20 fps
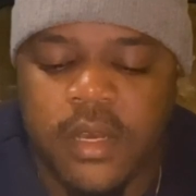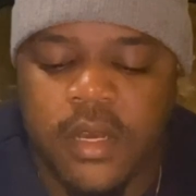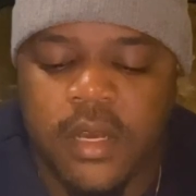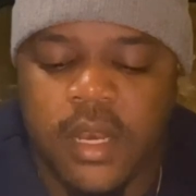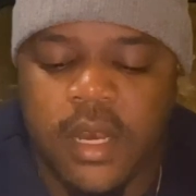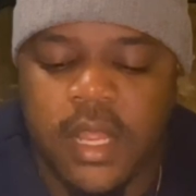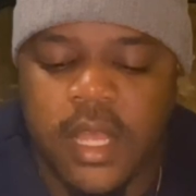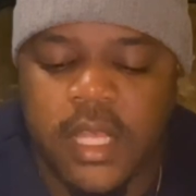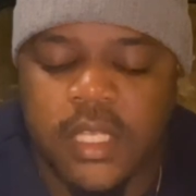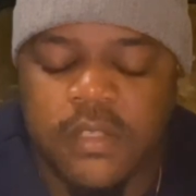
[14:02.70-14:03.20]
the
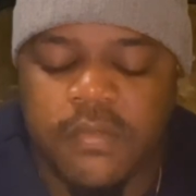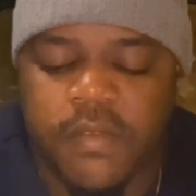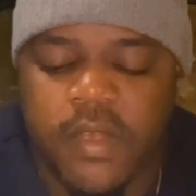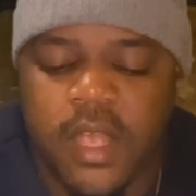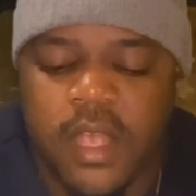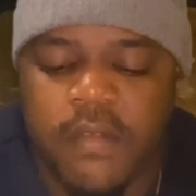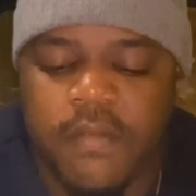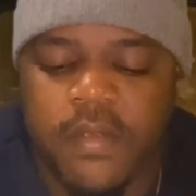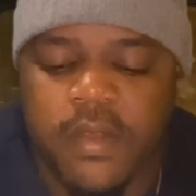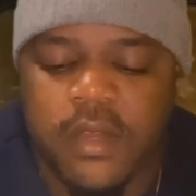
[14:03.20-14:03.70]
last
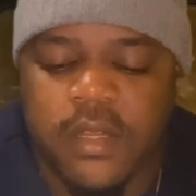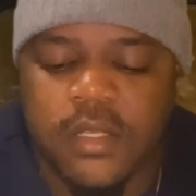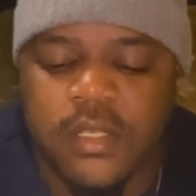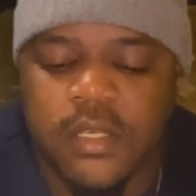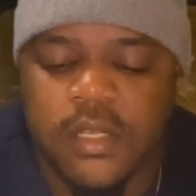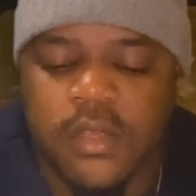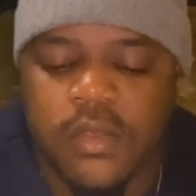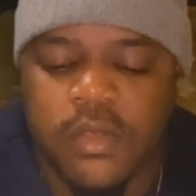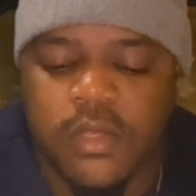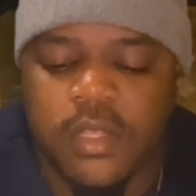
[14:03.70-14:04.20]
5 years,
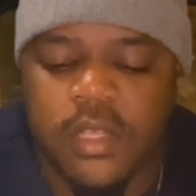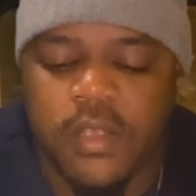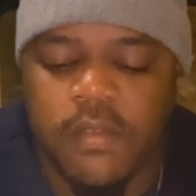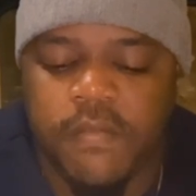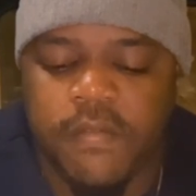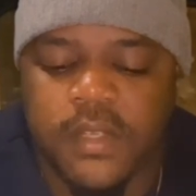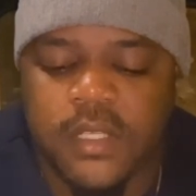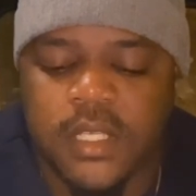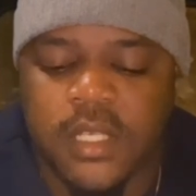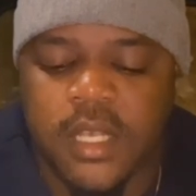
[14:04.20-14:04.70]
DOT
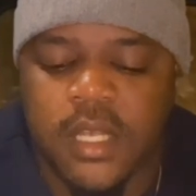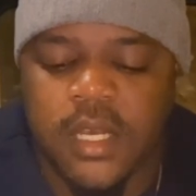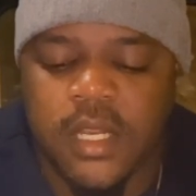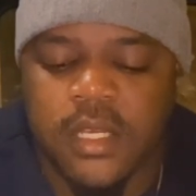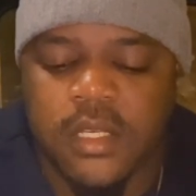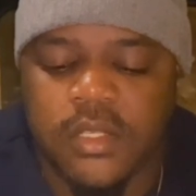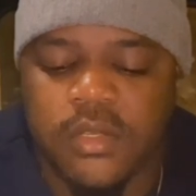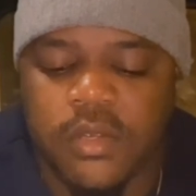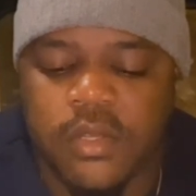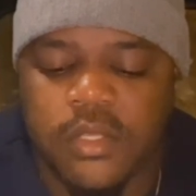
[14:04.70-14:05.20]
physical
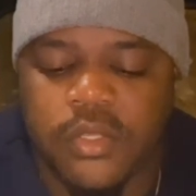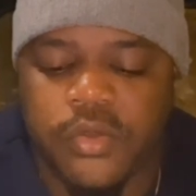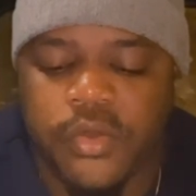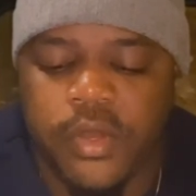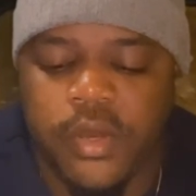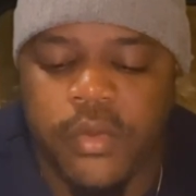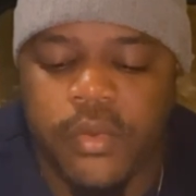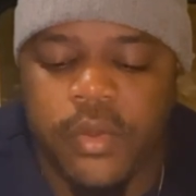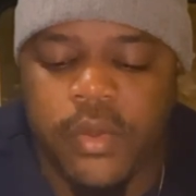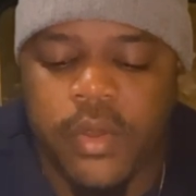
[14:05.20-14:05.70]
and drug
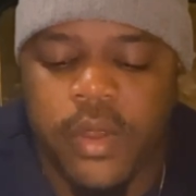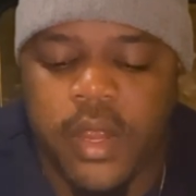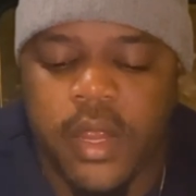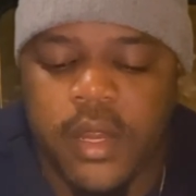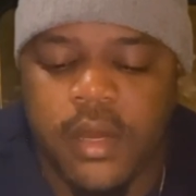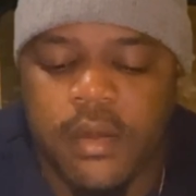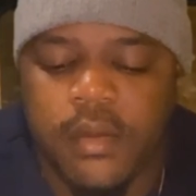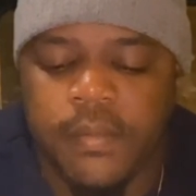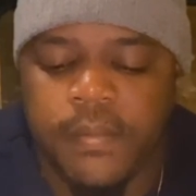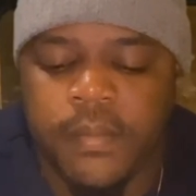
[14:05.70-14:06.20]
screen
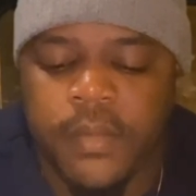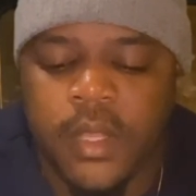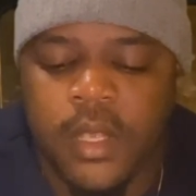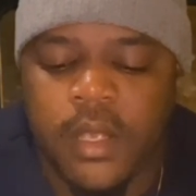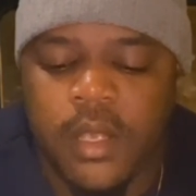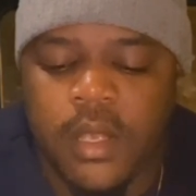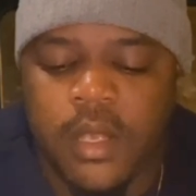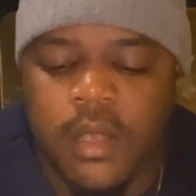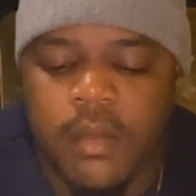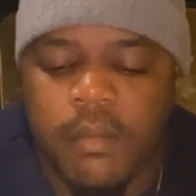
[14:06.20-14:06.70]
required,
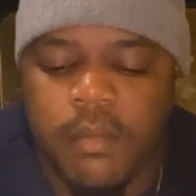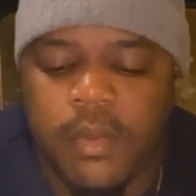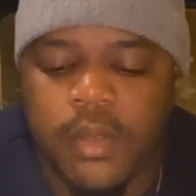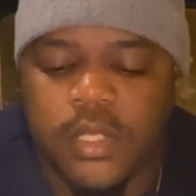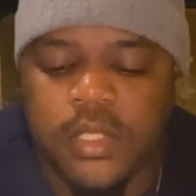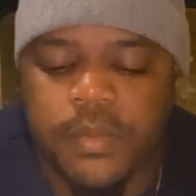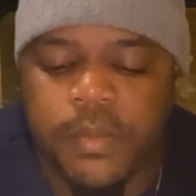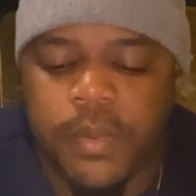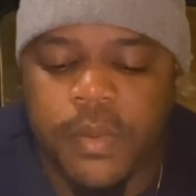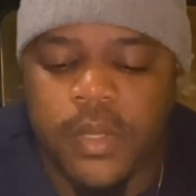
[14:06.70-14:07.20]

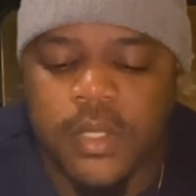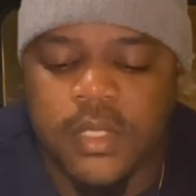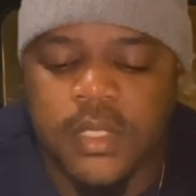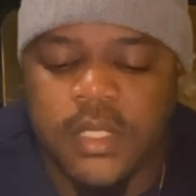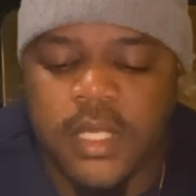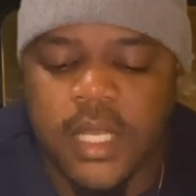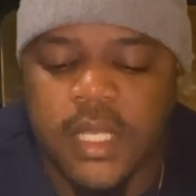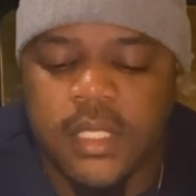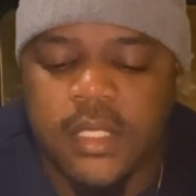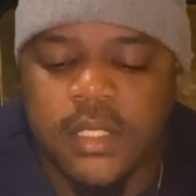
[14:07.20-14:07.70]
must
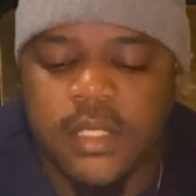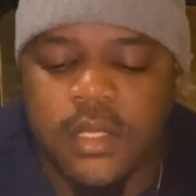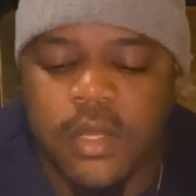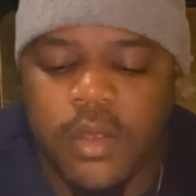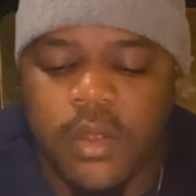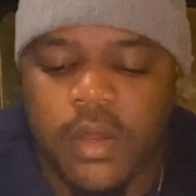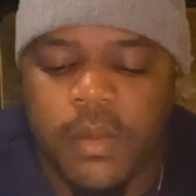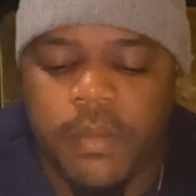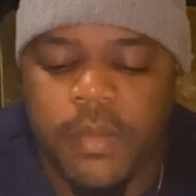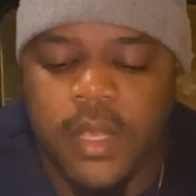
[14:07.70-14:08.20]
possess
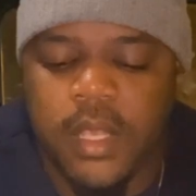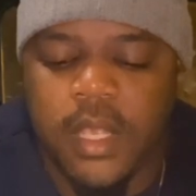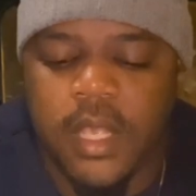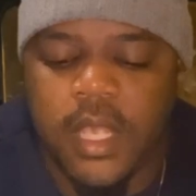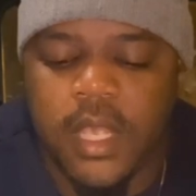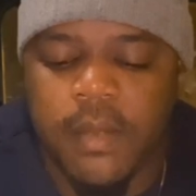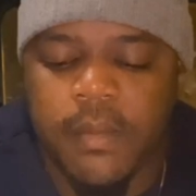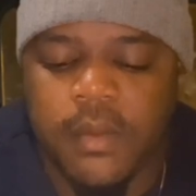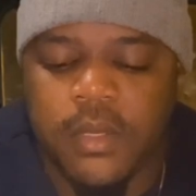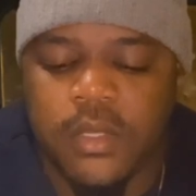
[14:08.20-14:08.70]
or be
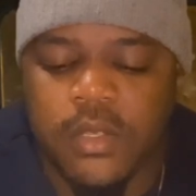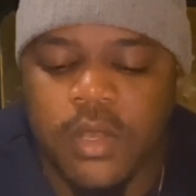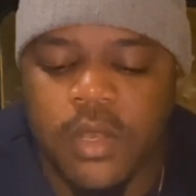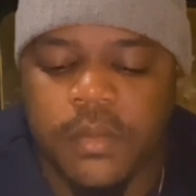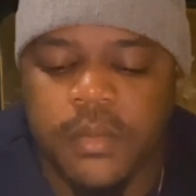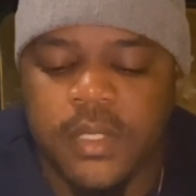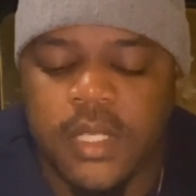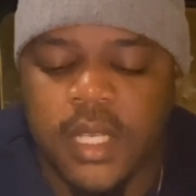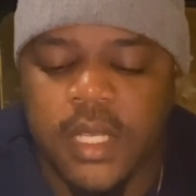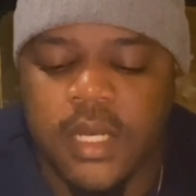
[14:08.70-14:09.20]
able to
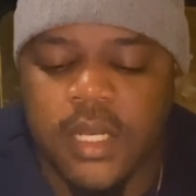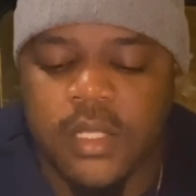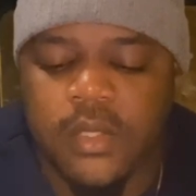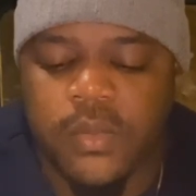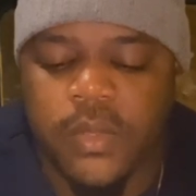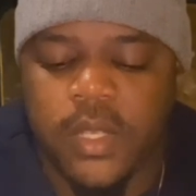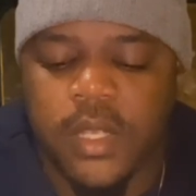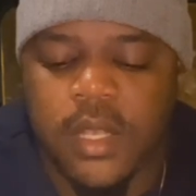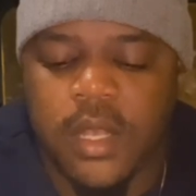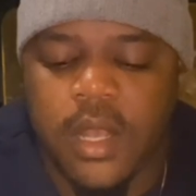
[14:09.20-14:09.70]
obtain a
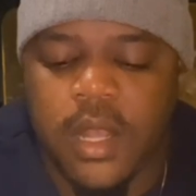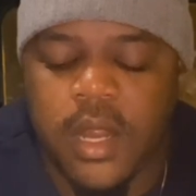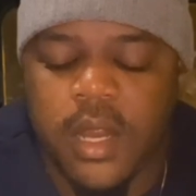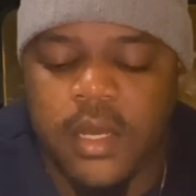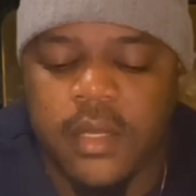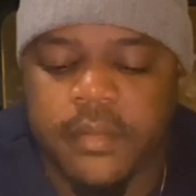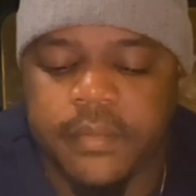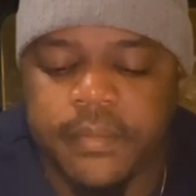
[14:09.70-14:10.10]
TWIC card,